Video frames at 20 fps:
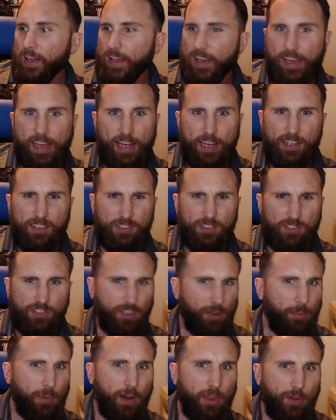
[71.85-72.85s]
and
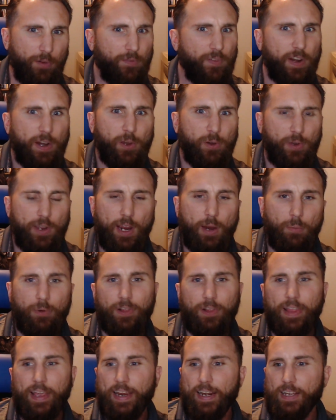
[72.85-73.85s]
some other video game
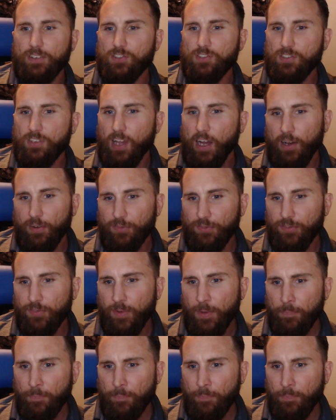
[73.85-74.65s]
related stuff.